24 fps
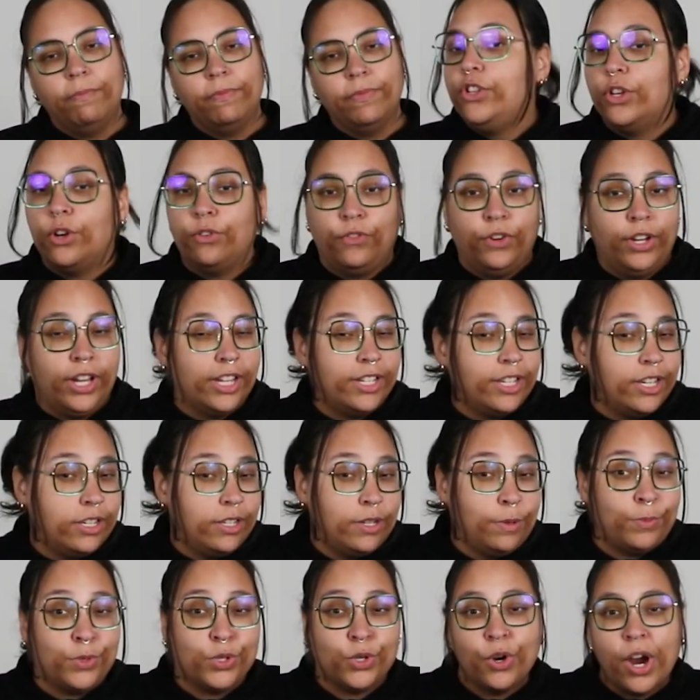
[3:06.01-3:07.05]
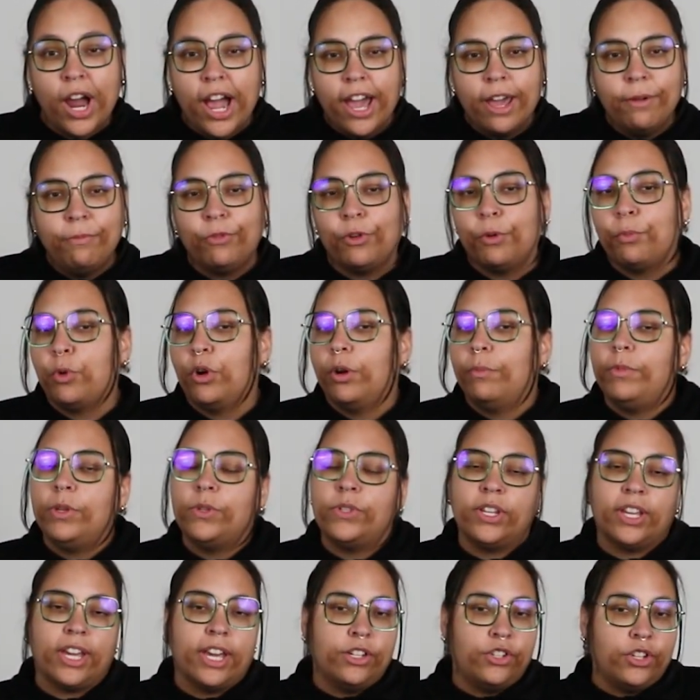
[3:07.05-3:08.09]
Don't forget to subscribe for more
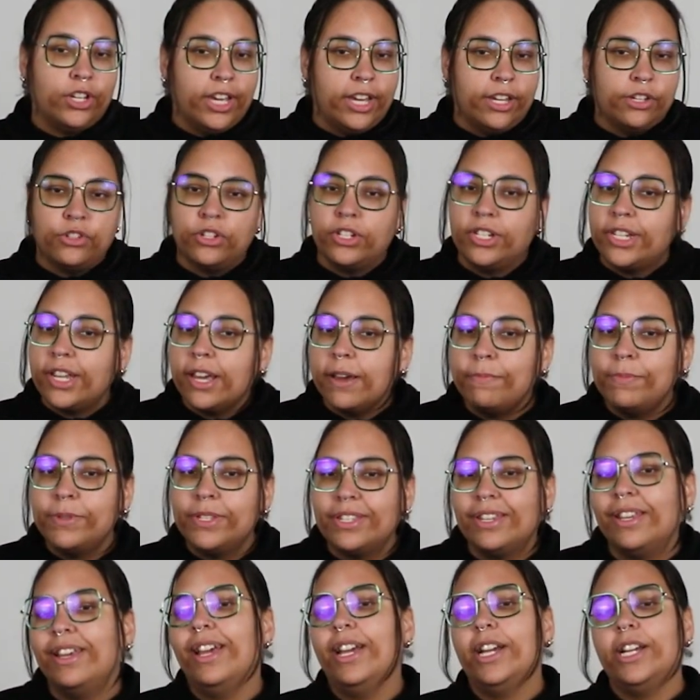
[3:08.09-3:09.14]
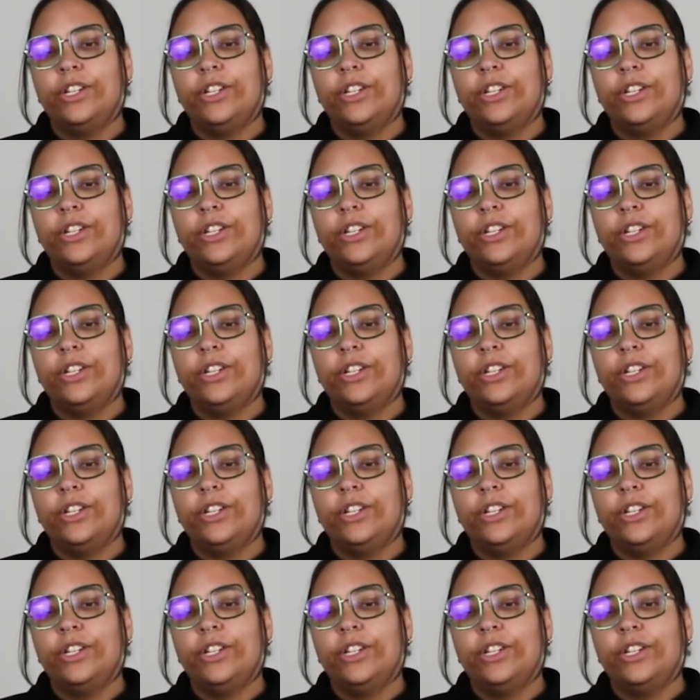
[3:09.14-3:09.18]
music education tips,